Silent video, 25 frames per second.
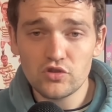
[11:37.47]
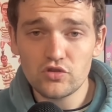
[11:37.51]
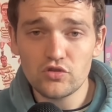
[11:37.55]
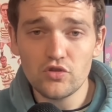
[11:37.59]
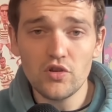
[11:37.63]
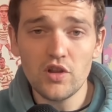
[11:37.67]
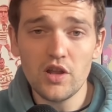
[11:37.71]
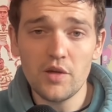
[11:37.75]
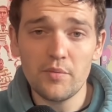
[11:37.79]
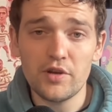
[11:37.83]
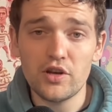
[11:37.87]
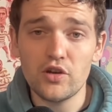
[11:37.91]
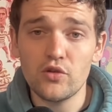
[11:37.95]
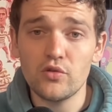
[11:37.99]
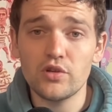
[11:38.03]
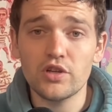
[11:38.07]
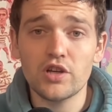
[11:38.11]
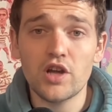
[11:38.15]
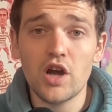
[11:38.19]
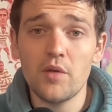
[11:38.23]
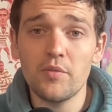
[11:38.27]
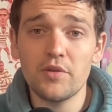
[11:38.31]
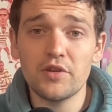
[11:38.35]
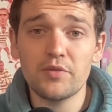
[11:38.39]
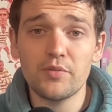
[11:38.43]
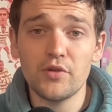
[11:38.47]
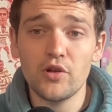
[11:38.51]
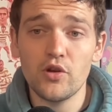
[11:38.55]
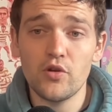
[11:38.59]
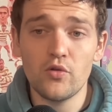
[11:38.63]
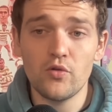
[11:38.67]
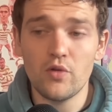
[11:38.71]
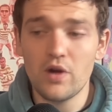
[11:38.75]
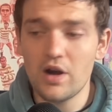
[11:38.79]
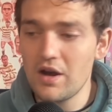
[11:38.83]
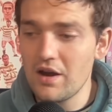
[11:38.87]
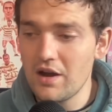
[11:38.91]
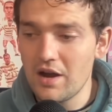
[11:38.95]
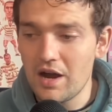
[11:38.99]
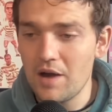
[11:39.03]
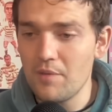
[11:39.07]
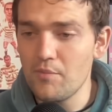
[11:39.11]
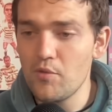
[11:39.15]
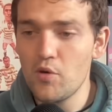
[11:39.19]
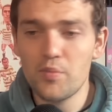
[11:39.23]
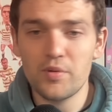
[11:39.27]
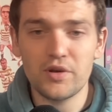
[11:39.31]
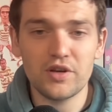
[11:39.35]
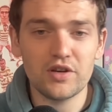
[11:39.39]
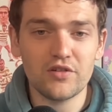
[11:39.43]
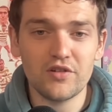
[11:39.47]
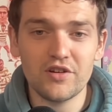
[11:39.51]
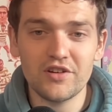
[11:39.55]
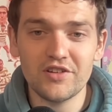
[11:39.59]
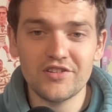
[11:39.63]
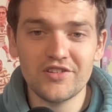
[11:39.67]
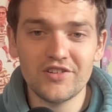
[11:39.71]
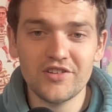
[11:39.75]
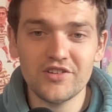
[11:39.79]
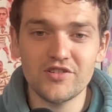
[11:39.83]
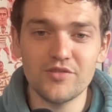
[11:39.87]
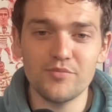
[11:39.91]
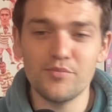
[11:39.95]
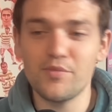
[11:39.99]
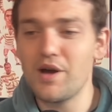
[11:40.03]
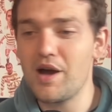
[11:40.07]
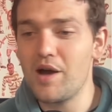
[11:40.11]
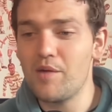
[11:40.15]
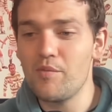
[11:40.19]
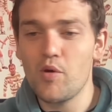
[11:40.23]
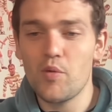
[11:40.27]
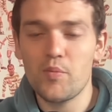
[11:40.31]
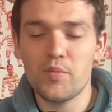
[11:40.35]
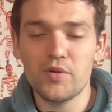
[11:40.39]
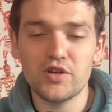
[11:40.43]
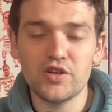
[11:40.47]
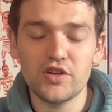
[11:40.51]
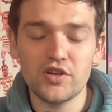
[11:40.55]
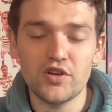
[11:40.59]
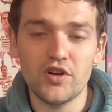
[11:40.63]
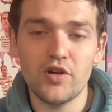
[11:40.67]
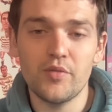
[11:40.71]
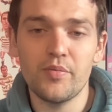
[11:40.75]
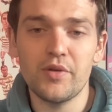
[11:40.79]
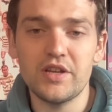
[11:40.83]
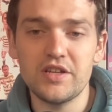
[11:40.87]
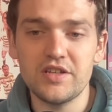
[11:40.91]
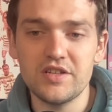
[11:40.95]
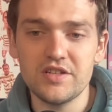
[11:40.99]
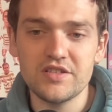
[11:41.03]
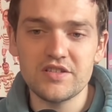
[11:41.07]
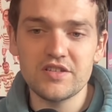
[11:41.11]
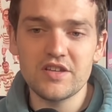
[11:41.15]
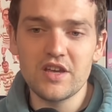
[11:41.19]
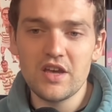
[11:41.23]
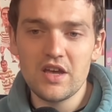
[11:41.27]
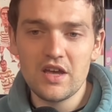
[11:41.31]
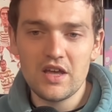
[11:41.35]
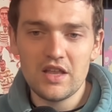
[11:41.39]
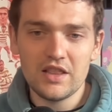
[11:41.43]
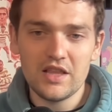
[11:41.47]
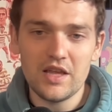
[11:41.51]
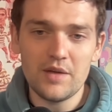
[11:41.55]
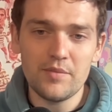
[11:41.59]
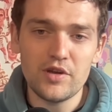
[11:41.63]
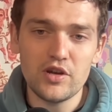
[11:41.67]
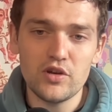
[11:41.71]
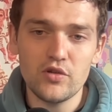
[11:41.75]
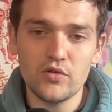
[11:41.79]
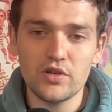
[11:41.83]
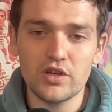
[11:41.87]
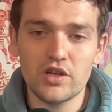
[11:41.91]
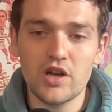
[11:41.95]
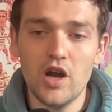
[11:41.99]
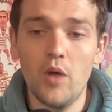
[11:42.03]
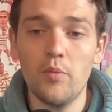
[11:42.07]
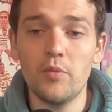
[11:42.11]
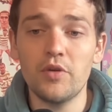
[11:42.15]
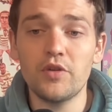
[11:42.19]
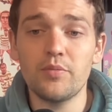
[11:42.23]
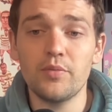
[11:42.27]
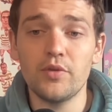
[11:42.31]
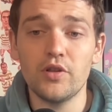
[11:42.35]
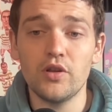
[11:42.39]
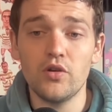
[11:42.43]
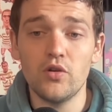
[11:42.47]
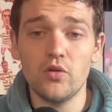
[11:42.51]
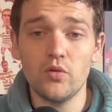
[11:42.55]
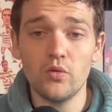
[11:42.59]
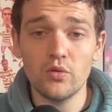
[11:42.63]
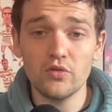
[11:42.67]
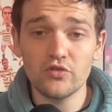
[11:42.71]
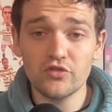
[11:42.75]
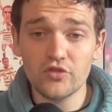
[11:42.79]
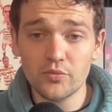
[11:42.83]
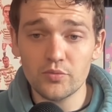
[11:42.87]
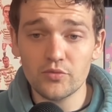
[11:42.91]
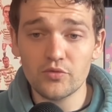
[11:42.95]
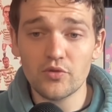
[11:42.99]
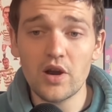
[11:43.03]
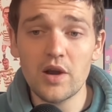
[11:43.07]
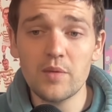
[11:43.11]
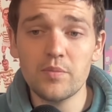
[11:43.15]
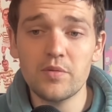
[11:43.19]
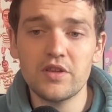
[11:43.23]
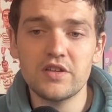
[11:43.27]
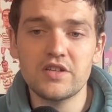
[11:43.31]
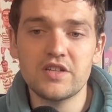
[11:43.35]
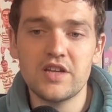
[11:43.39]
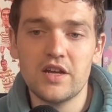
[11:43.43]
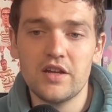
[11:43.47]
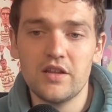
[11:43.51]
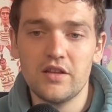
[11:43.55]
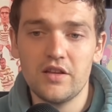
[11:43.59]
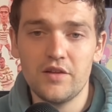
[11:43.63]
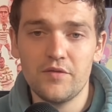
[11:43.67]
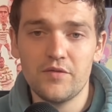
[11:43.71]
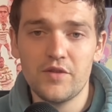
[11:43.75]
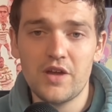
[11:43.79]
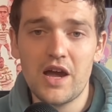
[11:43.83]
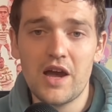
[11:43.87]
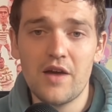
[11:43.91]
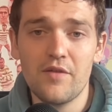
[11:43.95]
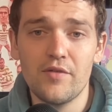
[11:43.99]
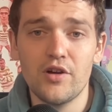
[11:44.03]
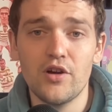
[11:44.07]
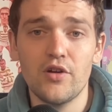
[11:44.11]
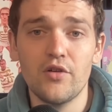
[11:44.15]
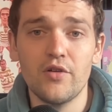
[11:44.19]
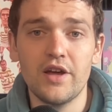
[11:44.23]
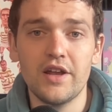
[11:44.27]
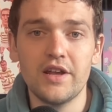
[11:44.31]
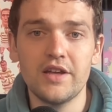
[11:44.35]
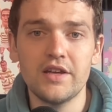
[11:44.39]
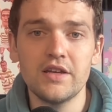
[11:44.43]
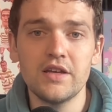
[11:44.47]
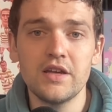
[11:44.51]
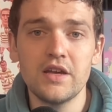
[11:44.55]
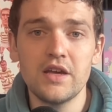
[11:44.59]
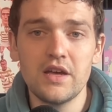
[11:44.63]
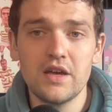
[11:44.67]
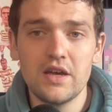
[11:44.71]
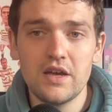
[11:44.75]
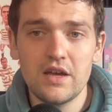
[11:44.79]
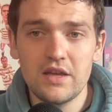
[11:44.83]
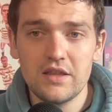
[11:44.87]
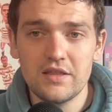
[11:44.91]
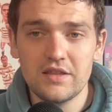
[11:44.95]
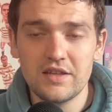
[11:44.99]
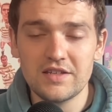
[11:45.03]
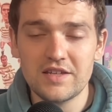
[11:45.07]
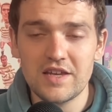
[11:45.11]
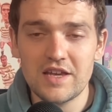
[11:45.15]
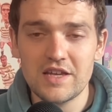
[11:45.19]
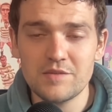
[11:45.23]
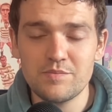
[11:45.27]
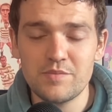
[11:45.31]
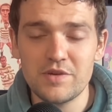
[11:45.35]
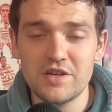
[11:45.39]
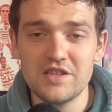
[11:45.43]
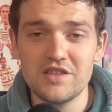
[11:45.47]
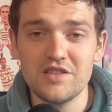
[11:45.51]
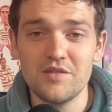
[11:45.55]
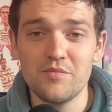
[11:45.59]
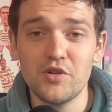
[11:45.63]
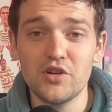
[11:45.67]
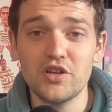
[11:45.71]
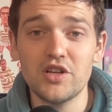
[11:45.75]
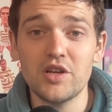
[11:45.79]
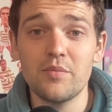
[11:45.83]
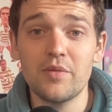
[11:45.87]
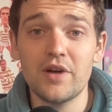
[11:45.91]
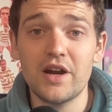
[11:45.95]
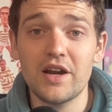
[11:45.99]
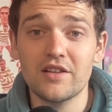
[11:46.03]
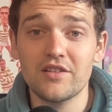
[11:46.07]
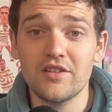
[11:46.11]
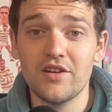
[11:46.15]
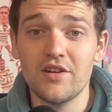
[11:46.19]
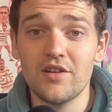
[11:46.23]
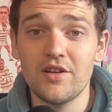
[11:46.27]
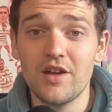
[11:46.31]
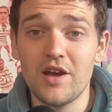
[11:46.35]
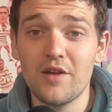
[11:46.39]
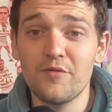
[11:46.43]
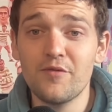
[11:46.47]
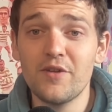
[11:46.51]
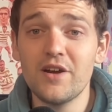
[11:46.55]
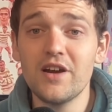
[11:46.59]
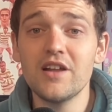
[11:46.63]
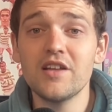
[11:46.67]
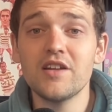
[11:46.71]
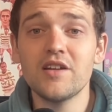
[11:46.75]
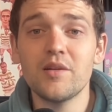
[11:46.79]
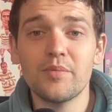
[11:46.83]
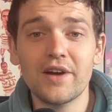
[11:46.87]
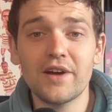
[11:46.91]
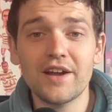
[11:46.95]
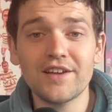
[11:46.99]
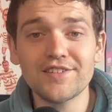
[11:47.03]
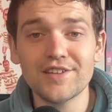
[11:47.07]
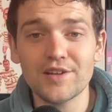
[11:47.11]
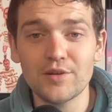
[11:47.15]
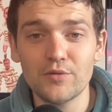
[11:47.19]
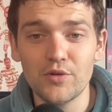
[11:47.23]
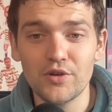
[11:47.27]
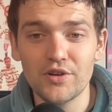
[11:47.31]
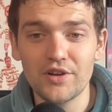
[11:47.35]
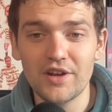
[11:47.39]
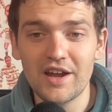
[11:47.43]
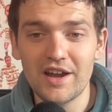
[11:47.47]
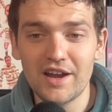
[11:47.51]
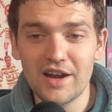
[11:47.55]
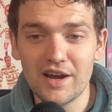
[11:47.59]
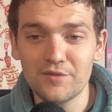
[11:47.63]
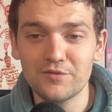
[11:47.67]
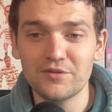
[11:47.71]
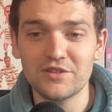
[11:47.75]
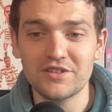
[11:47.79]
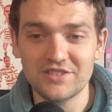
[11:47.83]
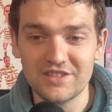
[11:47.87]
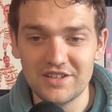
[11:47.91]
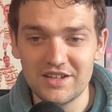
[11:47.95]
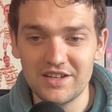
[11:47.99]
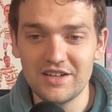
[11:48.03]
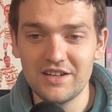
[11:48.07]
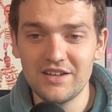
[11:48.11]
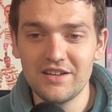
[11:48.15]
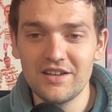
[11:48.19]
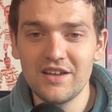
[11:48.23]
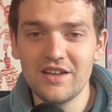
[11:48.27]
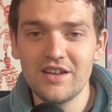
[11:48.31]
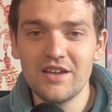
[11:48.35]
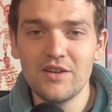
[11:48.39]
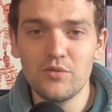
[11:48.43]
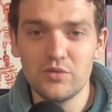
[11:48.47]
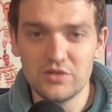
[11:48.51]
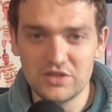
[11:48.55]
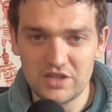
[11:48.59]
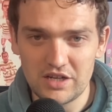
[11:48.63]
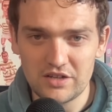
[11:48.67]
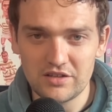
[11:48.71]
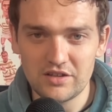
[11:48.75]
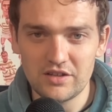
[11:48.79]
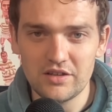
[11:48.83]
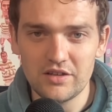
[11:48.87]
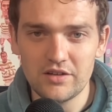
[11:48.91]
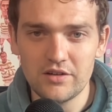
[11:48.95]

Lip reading: Do let me know in the comments below. I'm open to criticism. I'm open to your opinions. Let me know in the comments below. Subscribe to the channel if you haven't already. This has been the Monday Breakdown, a fairly depressing one, I have to say. We'll chat to you